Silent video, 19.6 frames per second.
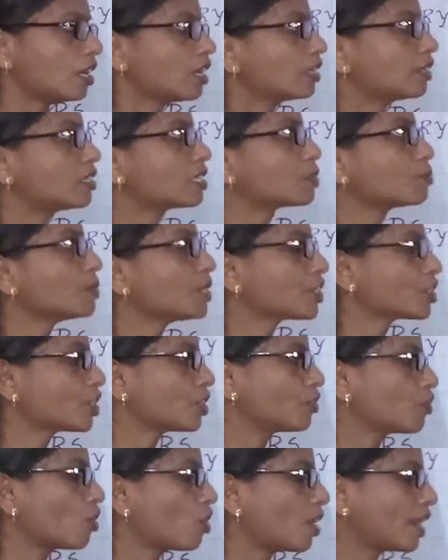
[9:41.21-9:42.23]
This
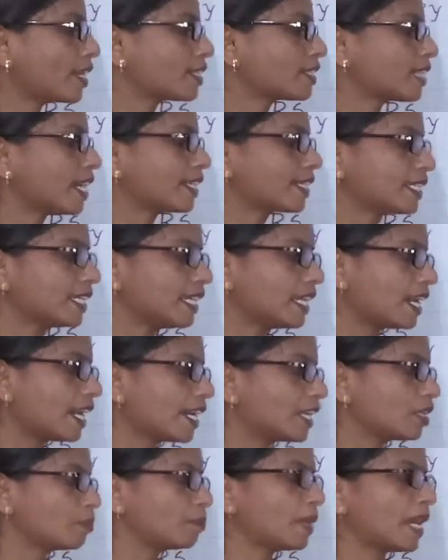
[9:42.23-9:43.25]
meteoroid,
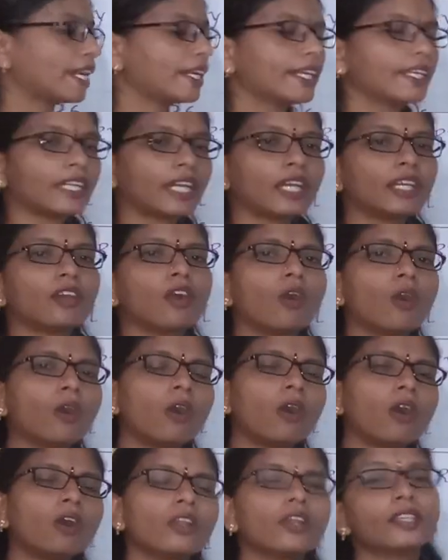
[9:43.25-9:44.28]
satellite, planetoid,
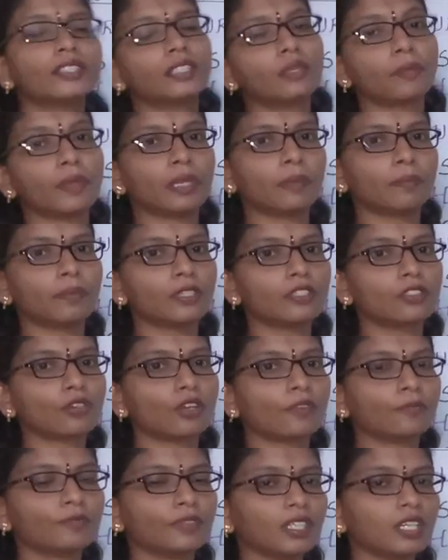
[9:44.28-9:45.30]
all are the members
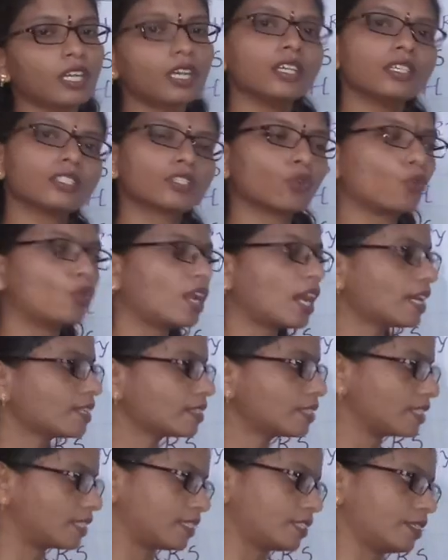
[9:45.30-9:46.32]
of the solar
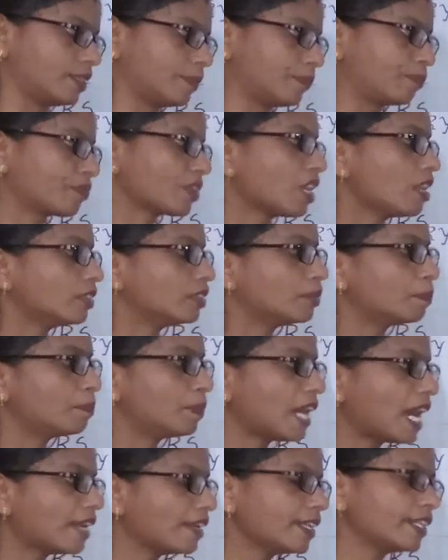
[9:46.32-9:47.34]
system. The
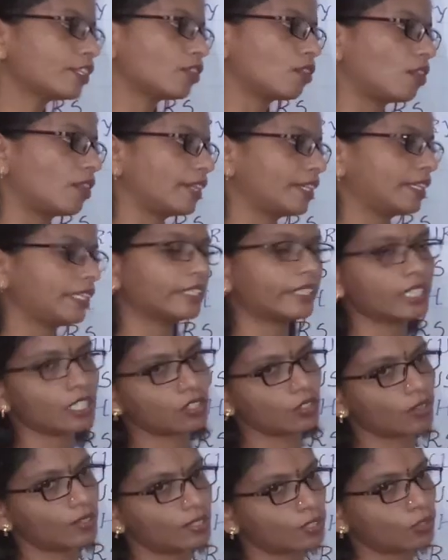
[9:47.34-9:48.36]
planetoid, it is
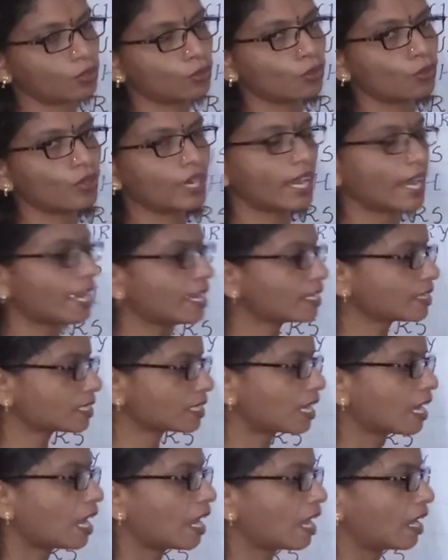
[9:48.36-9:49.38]
also known as
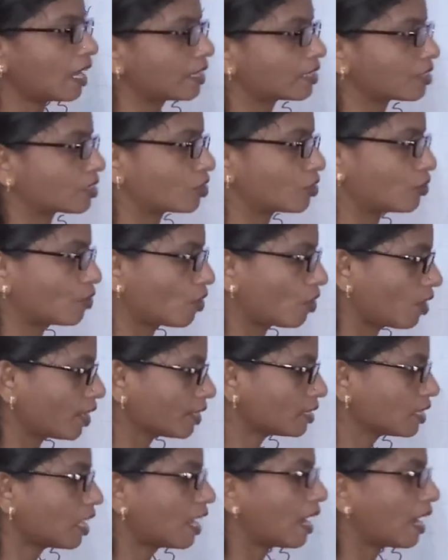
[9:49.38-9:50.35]
asteroid,